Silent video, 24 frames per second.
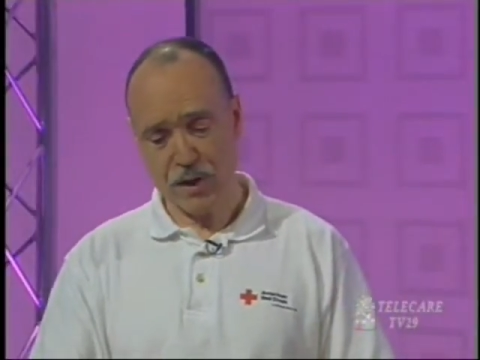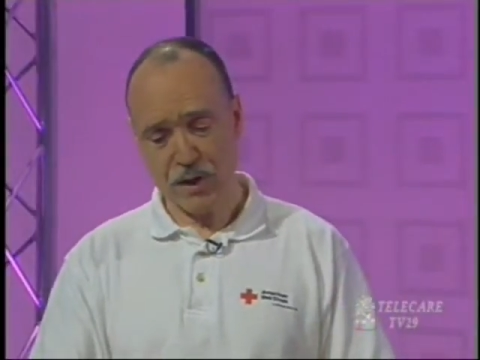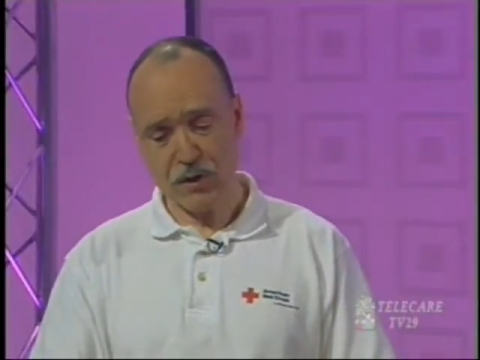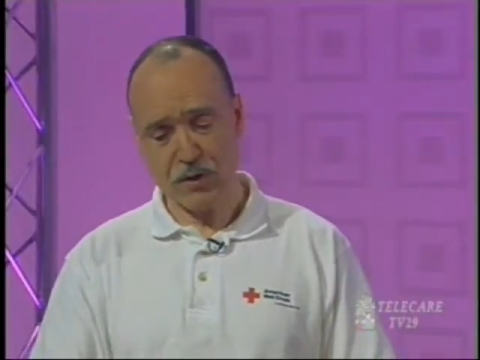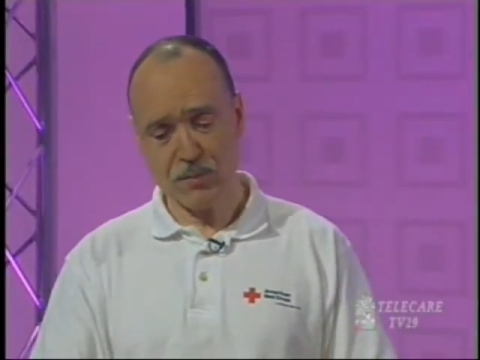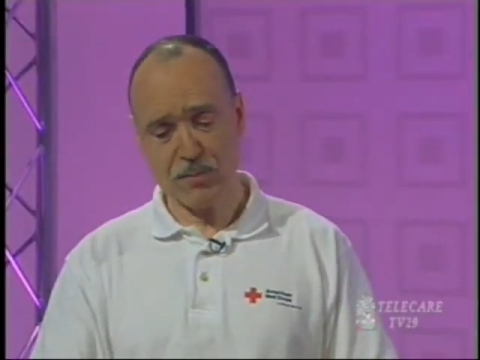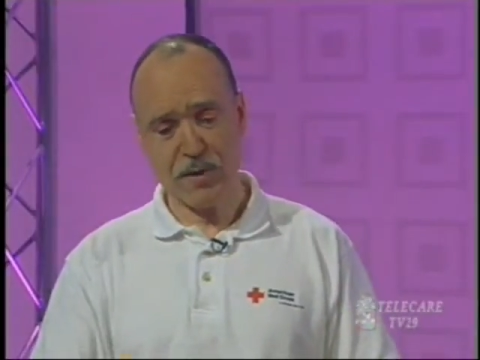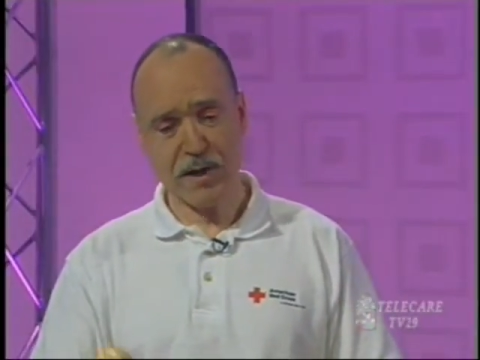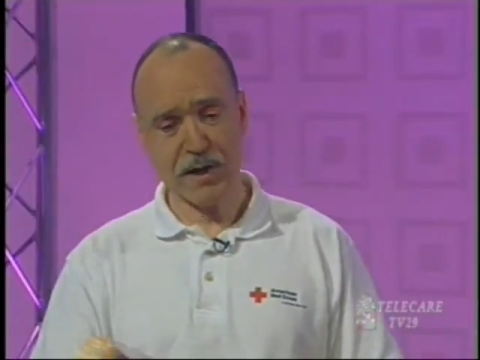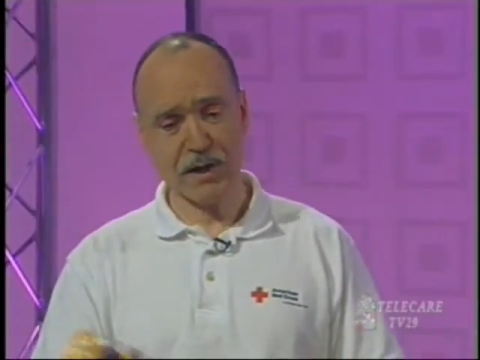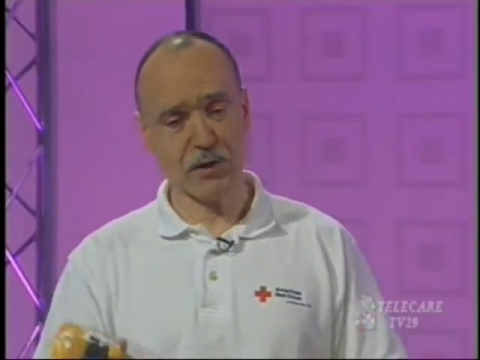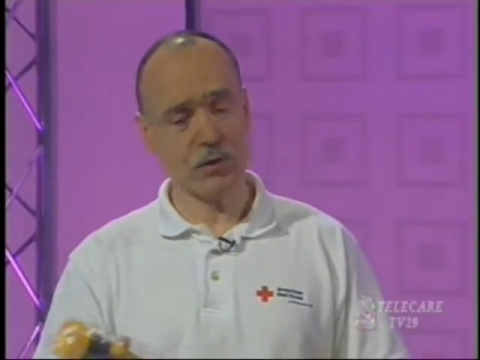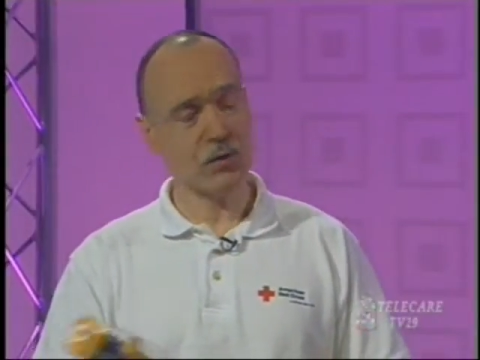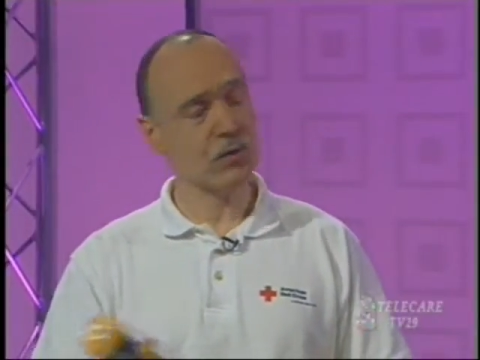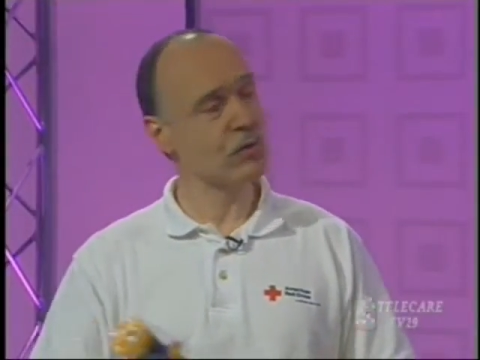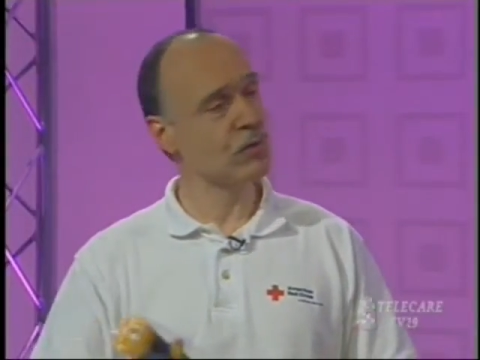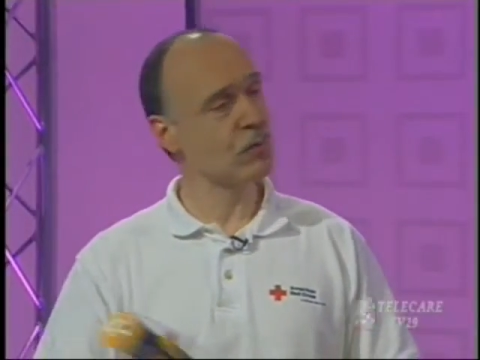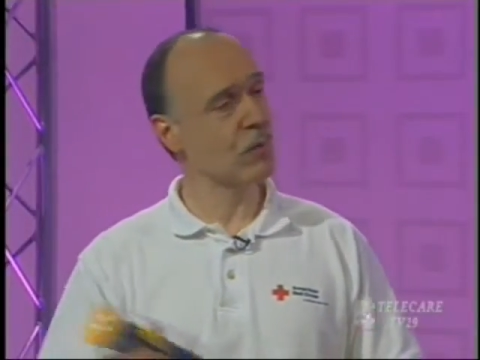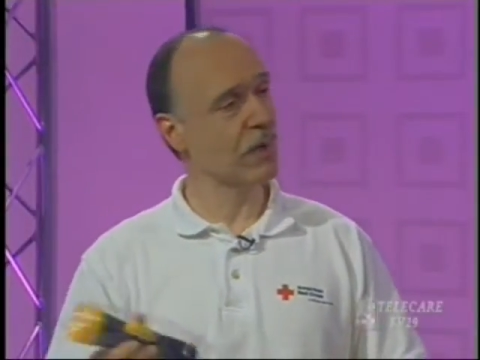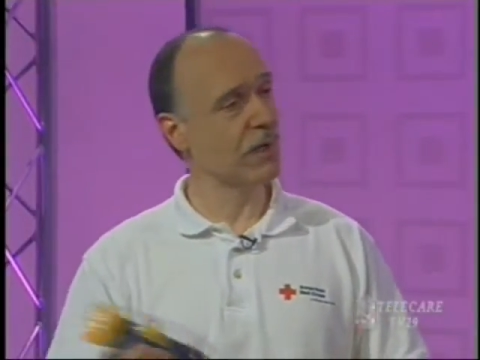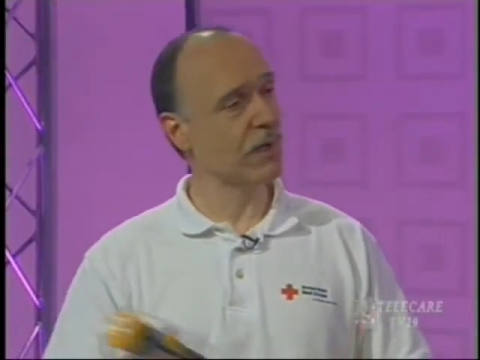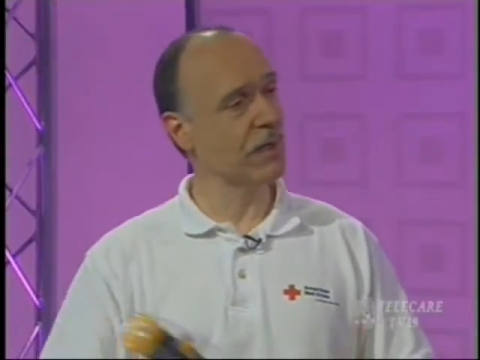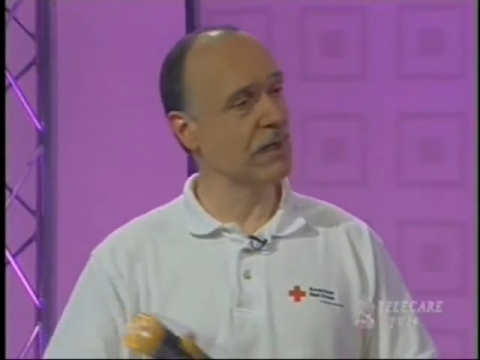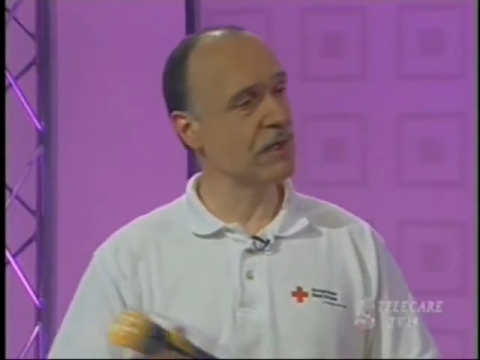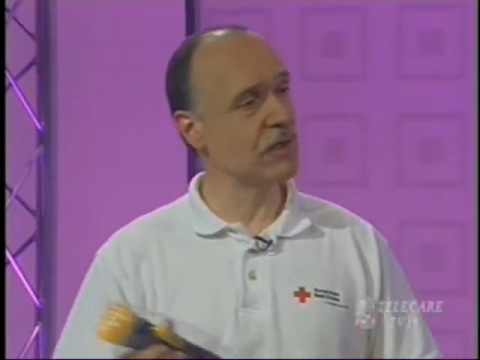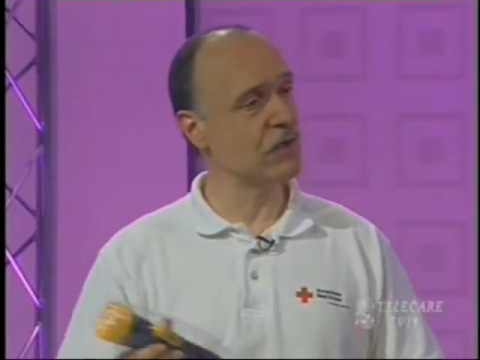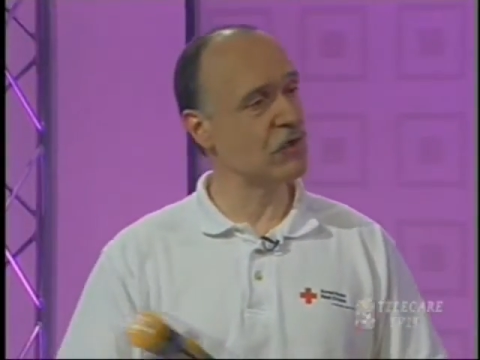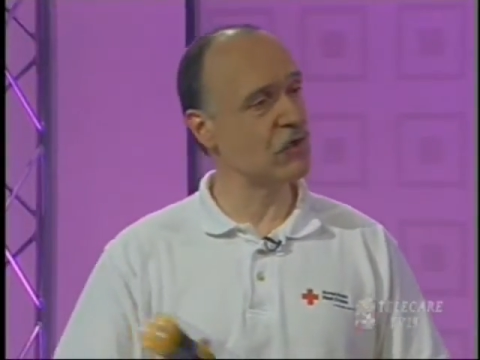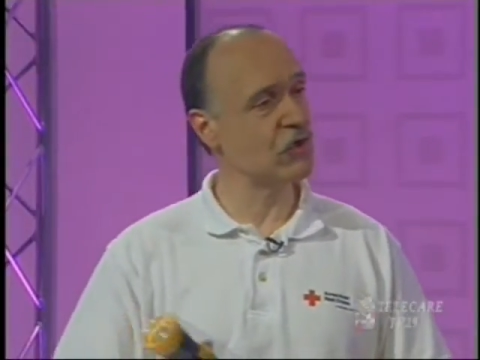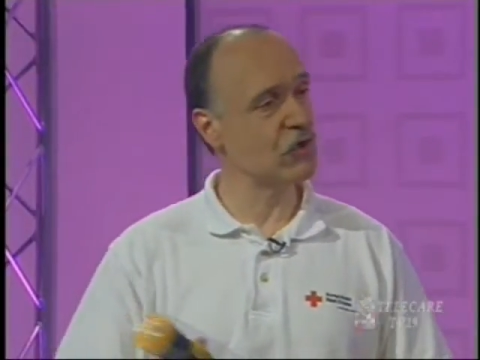you might use one of these